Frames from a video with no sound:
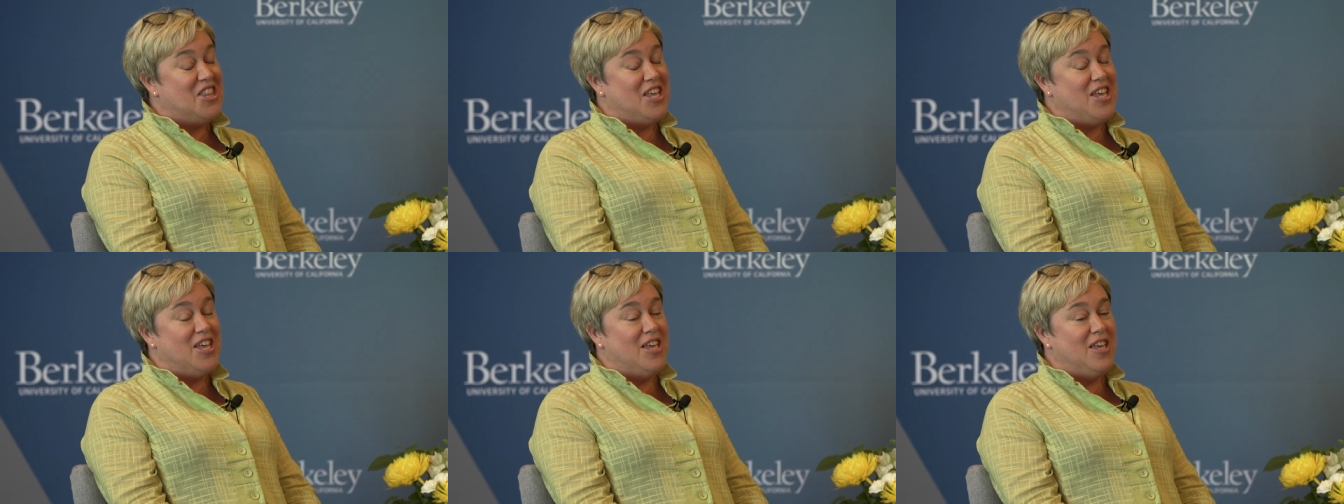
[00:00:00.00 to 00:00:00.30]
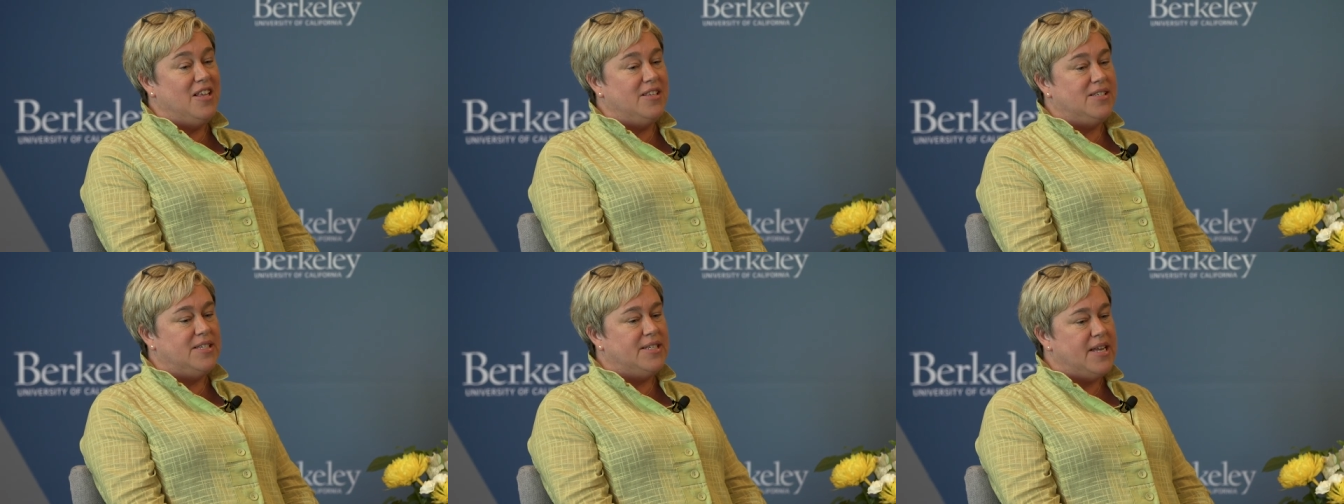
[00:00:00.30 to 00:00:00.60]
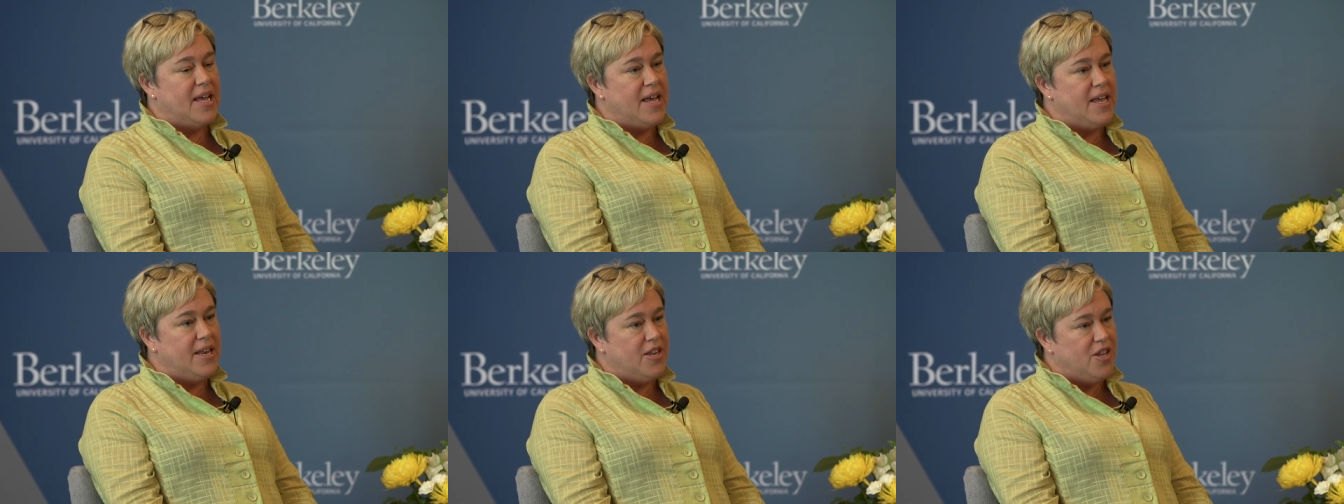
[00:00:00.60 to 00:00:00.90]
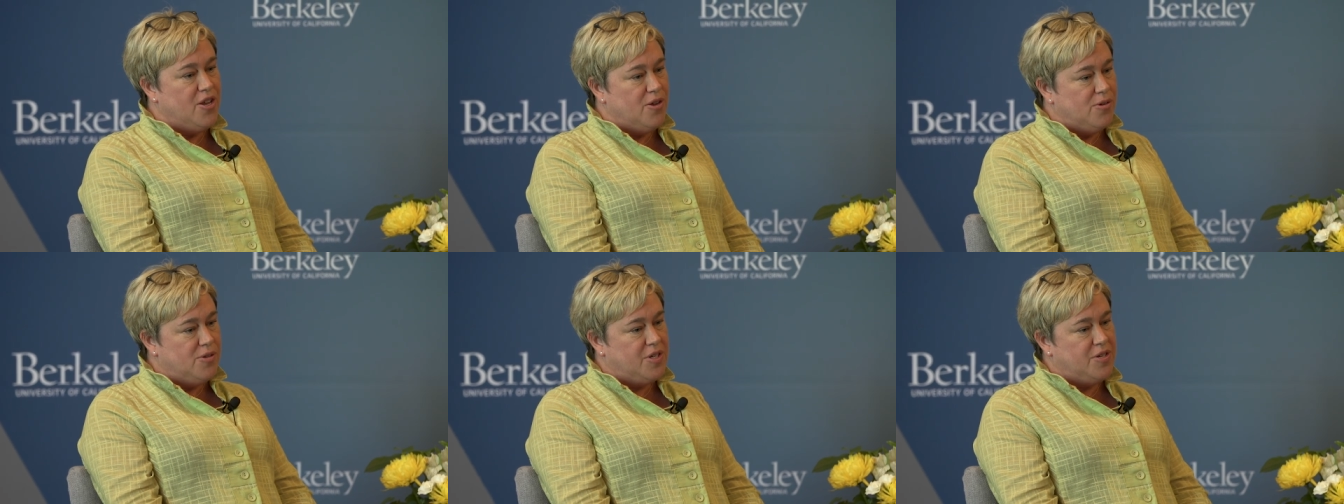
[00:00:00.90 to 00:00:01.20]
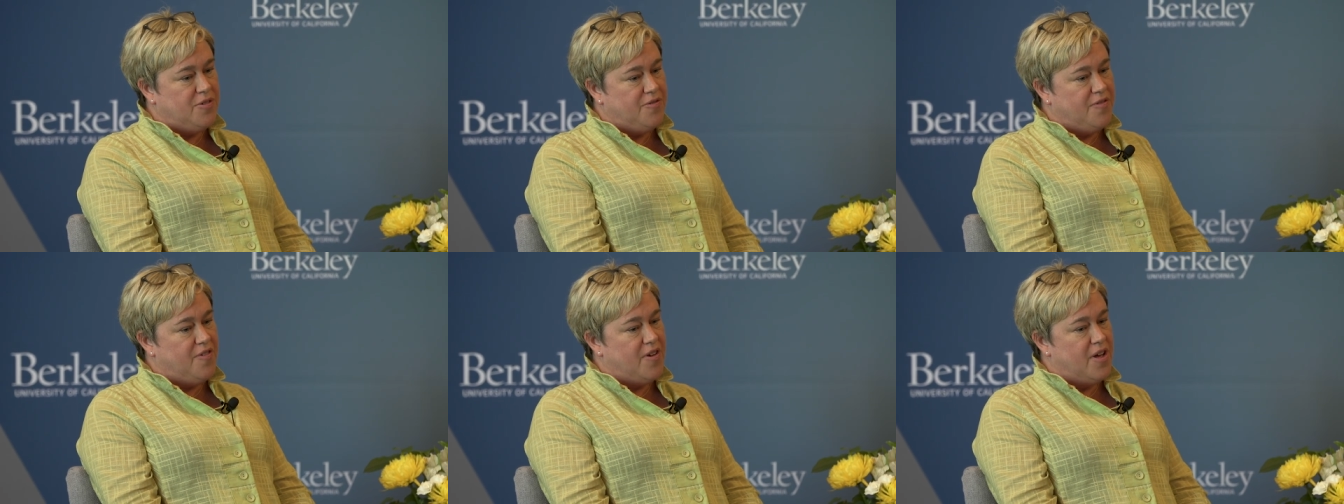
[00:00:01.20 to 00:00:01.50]
The state
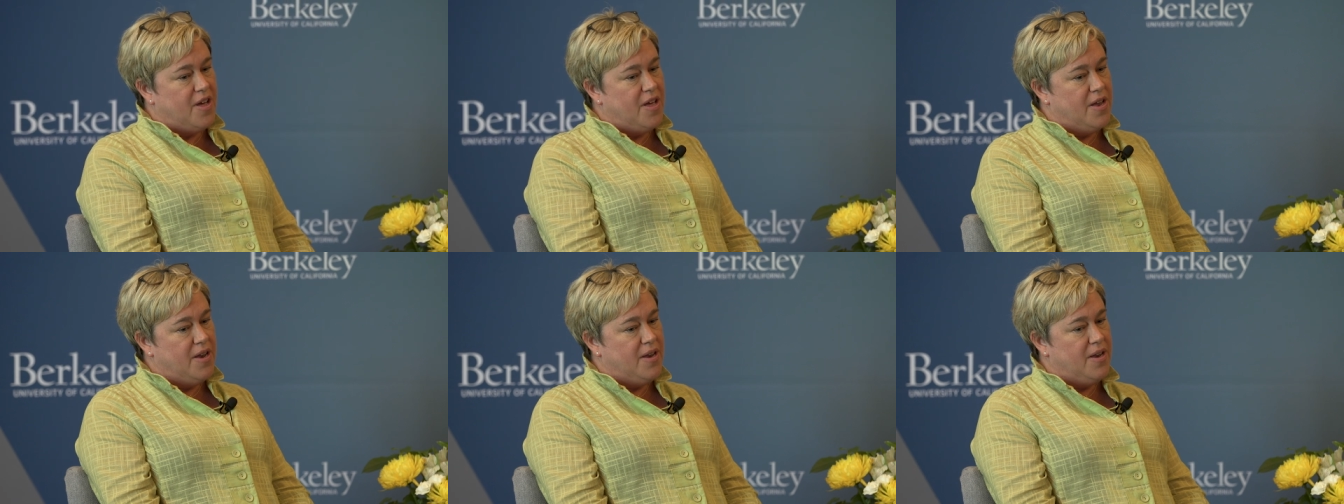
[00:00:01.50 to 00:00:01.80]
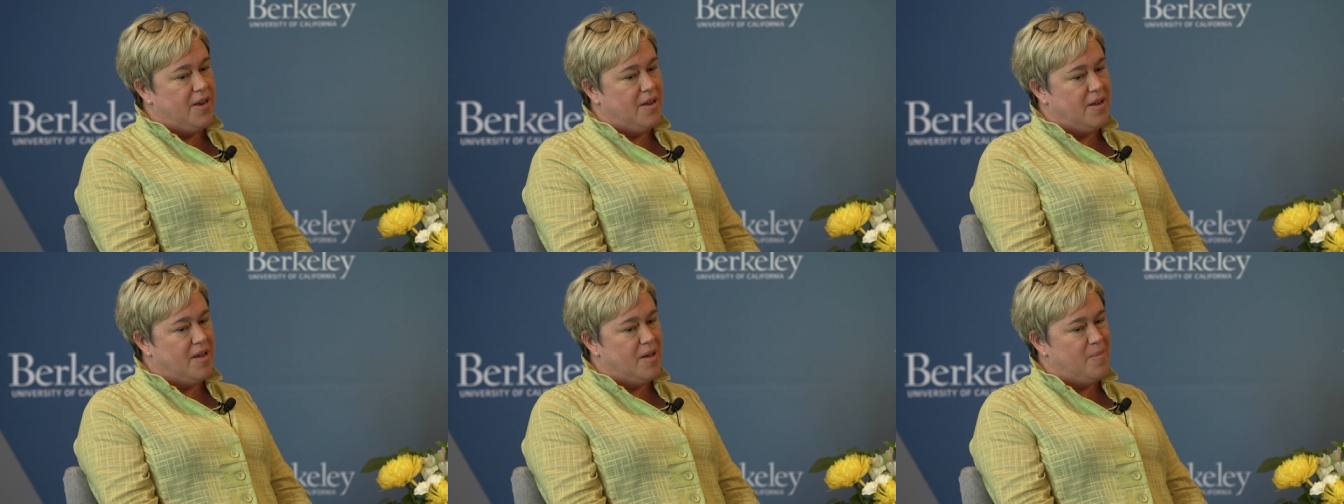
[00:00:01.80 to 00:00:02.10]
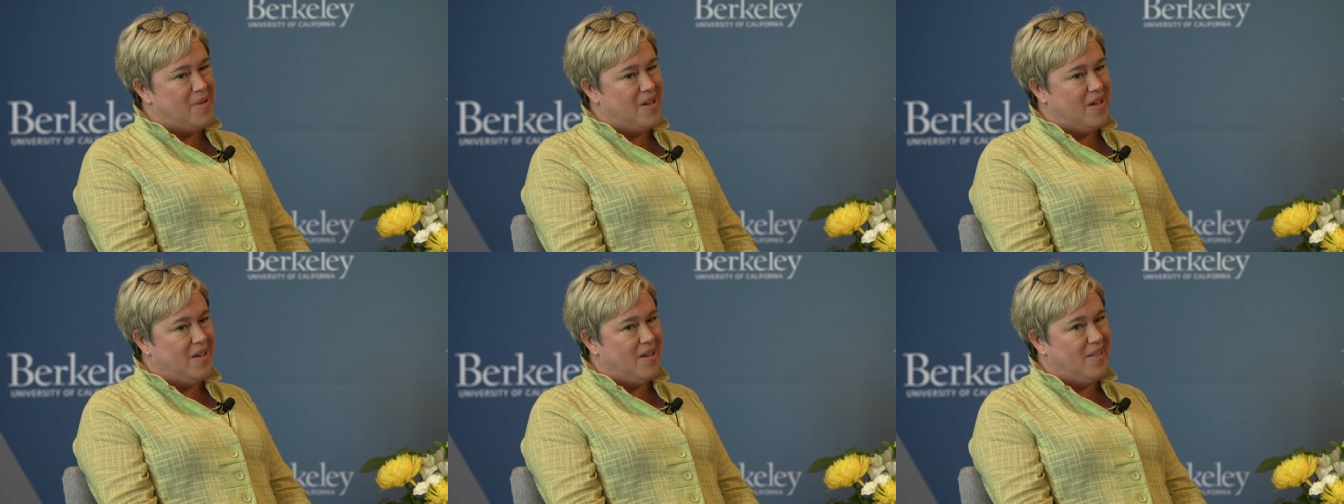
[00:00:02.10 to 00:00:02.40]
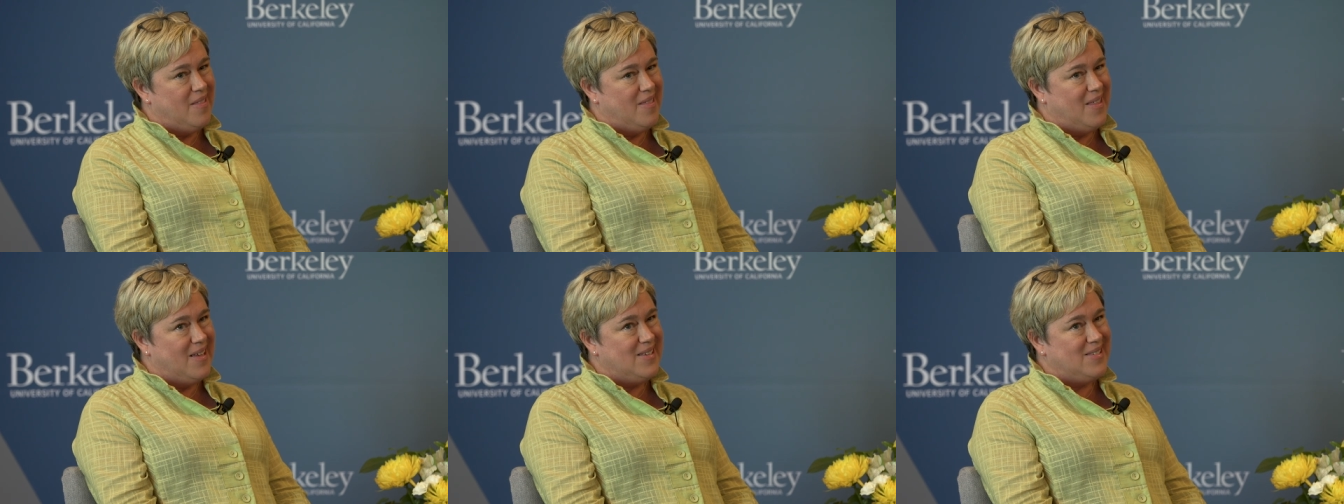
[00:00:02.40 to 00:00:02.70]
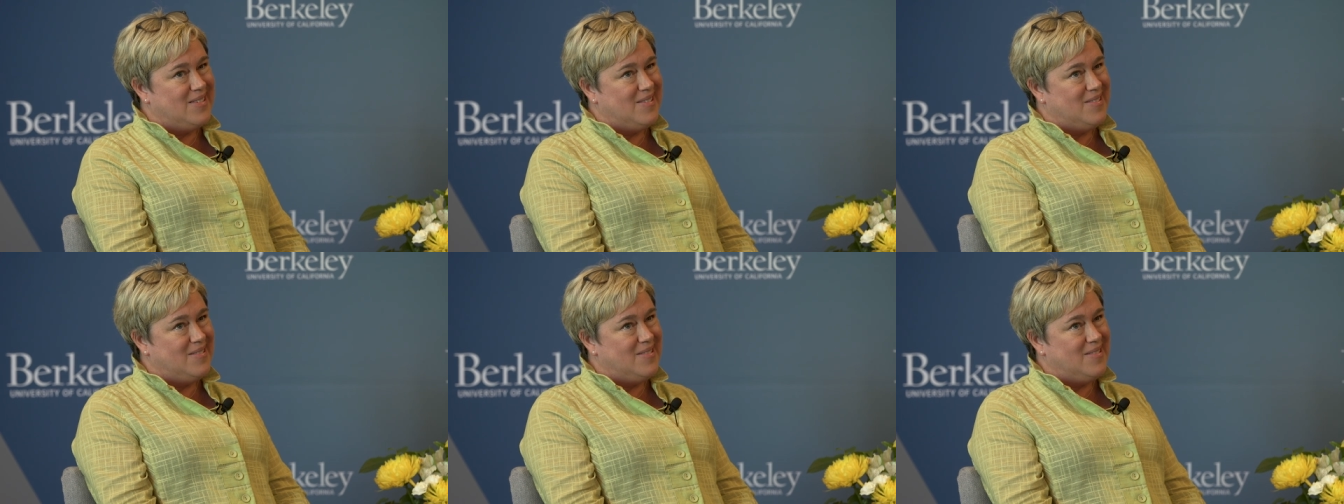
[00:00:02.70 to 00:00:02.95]
used to fund about, they